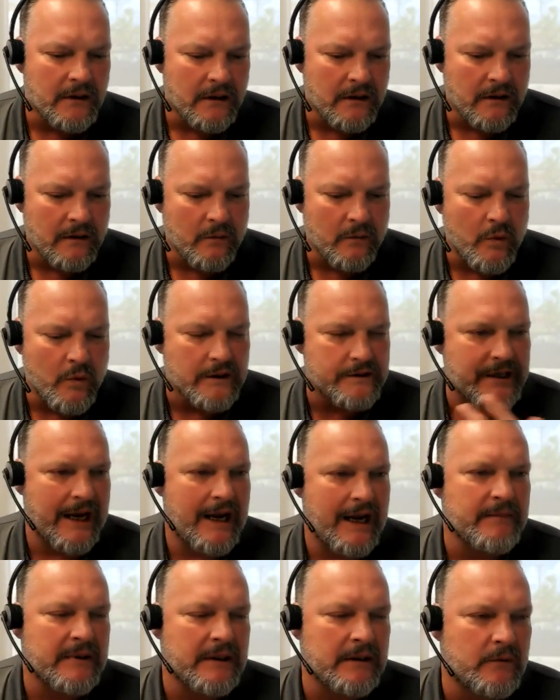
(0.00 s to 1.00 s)
uh, what's
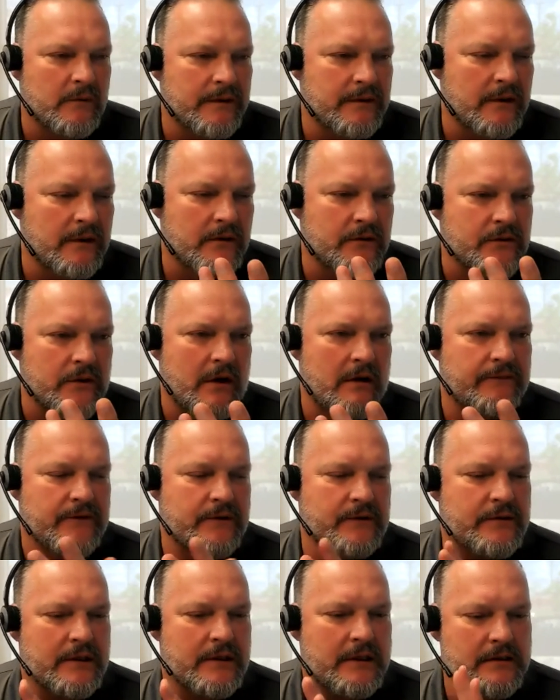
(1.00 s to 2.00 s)
happening with those
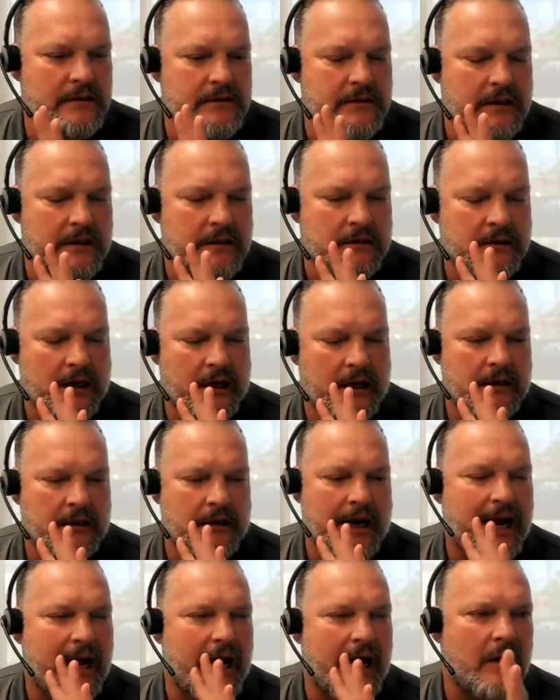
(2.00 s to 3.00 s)
offices, and,
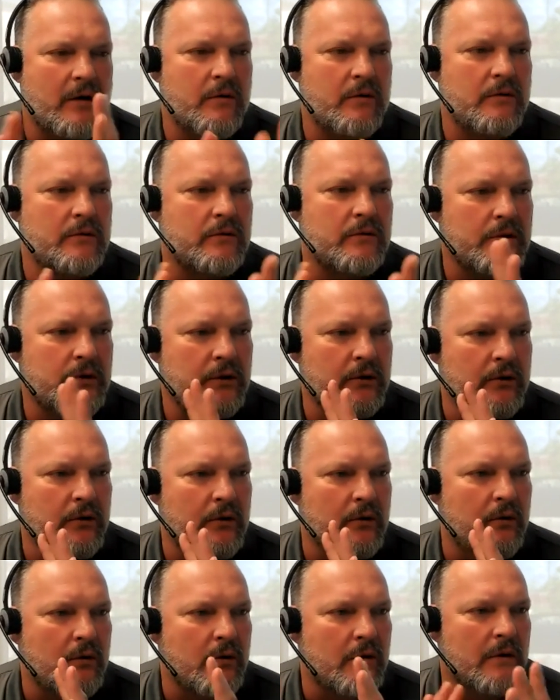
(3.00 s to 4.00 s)
and how
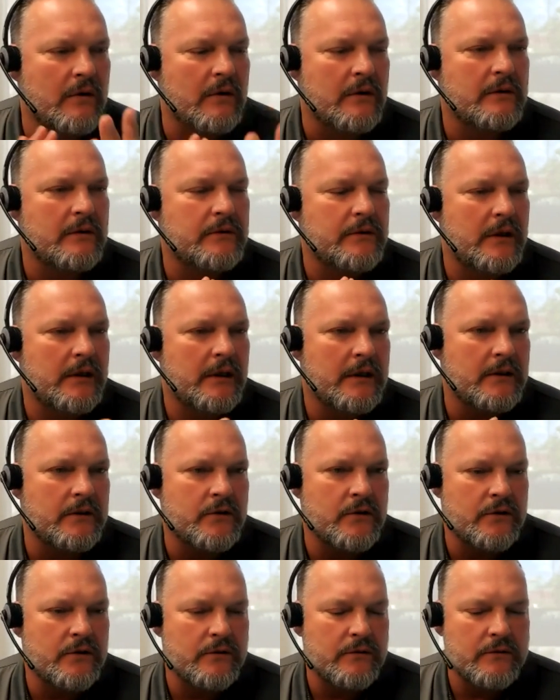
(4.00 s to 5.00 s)
your uh,
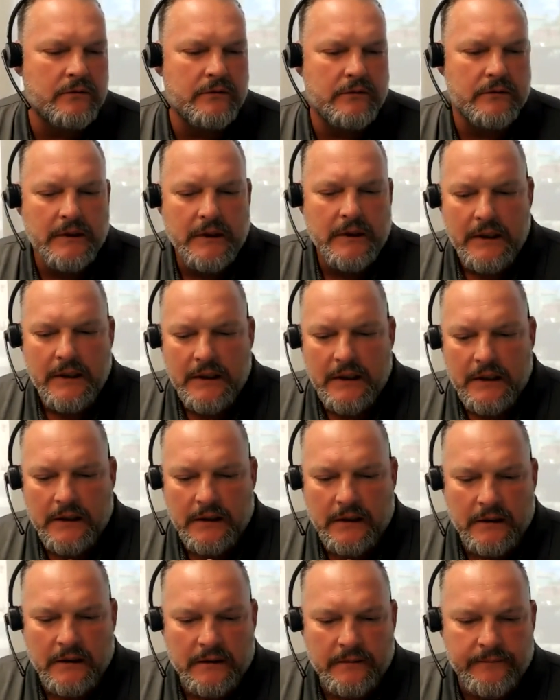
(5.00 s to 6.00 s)
new
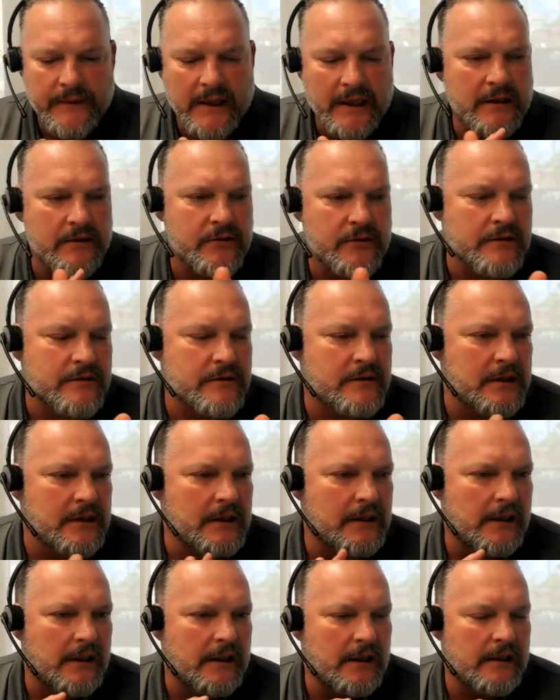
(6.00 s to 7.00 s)
um,
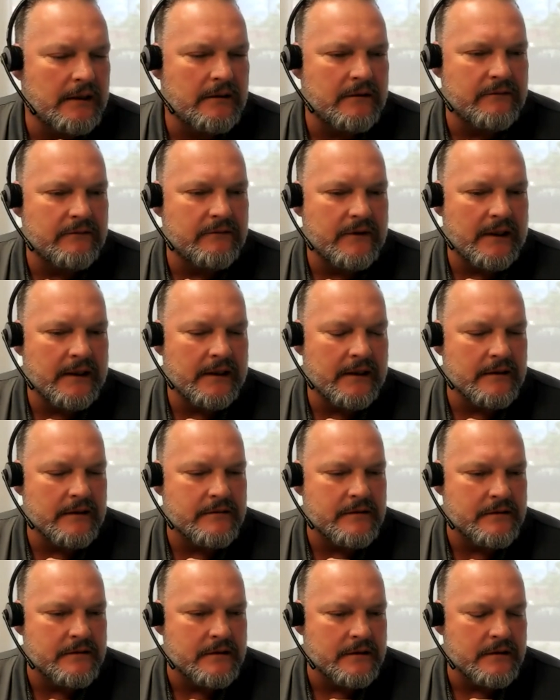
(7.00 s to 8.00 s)
agency kind of, I
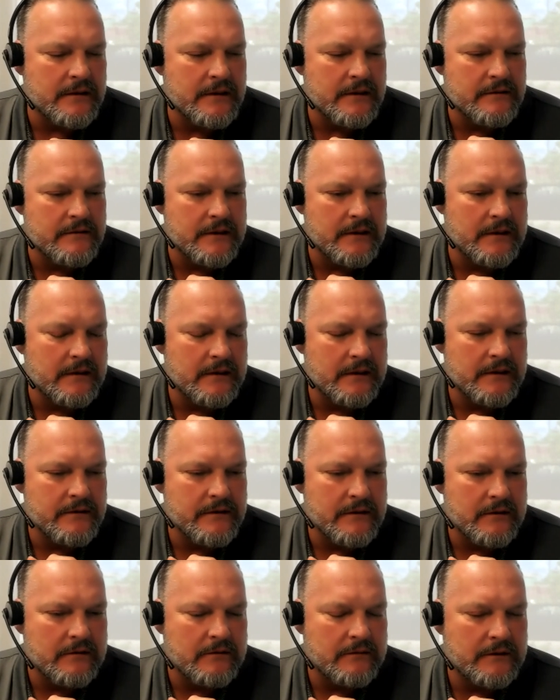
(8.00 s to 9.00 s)
guess, is a, is, a,
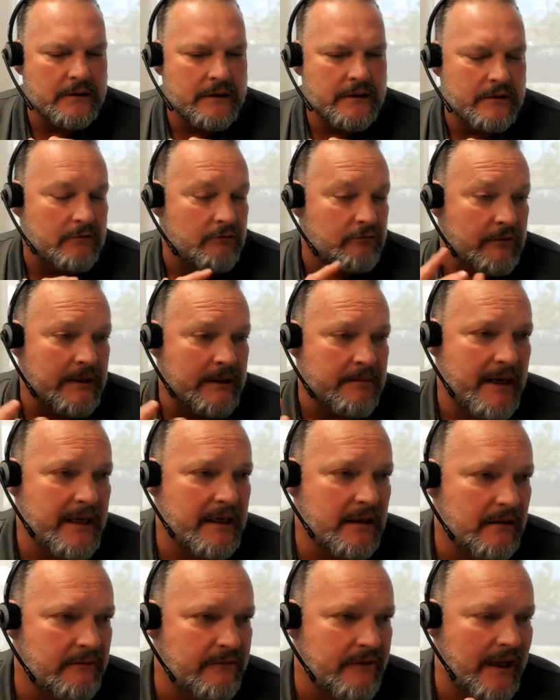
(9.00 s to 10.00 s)
is, a, is a
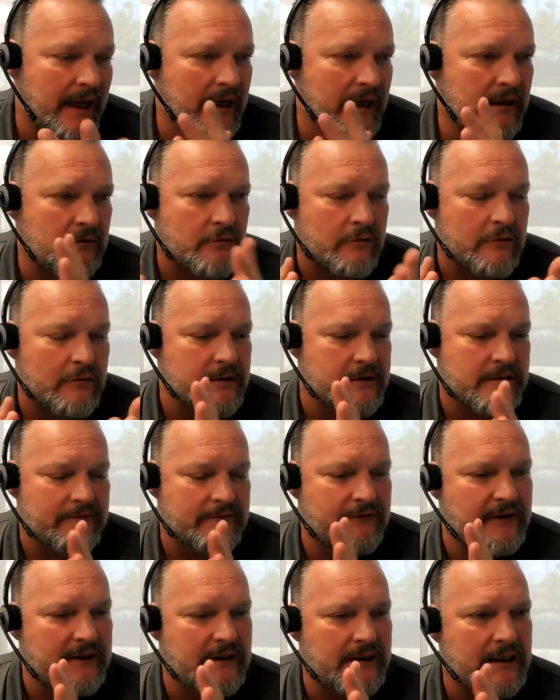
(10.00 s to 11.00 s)
remake of that, or does
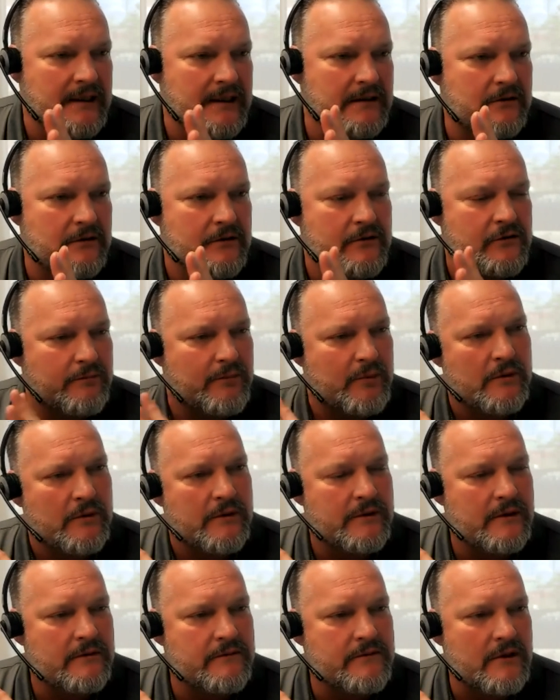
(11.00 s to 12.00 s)
it fit in to
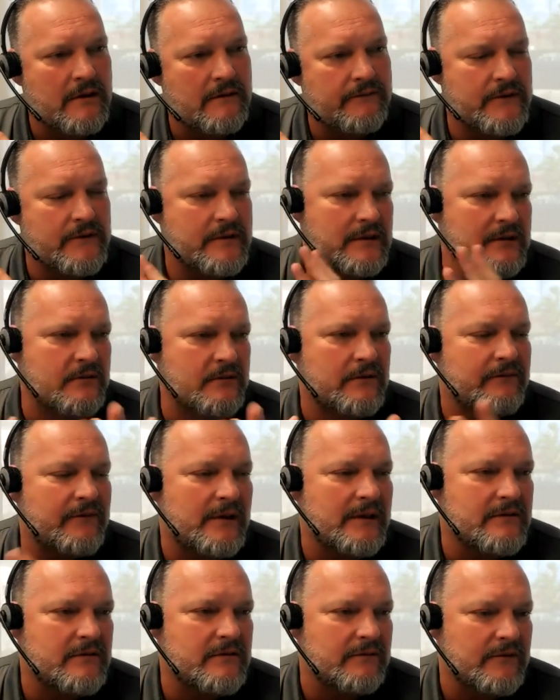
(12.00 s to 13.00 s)
support those offices, or
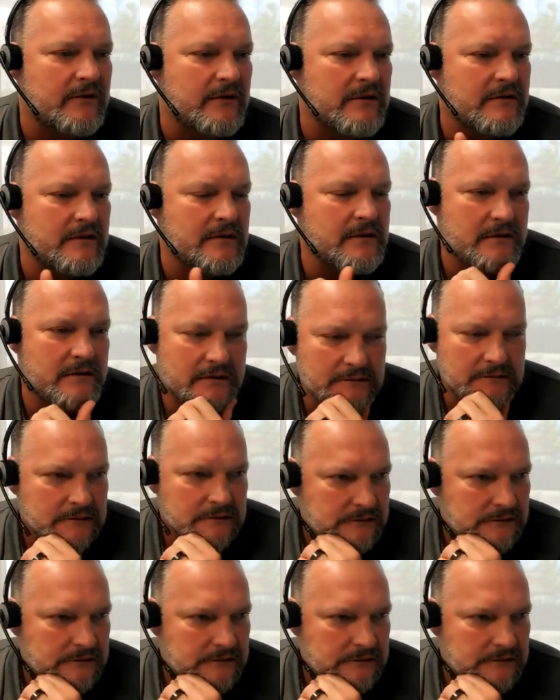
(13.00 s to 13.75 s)
vice versa?